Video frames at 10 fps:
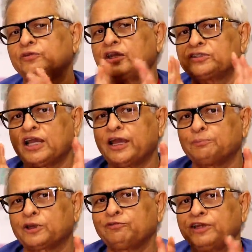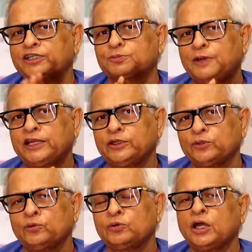which I briefly explained
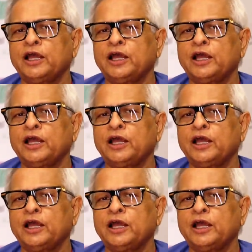you.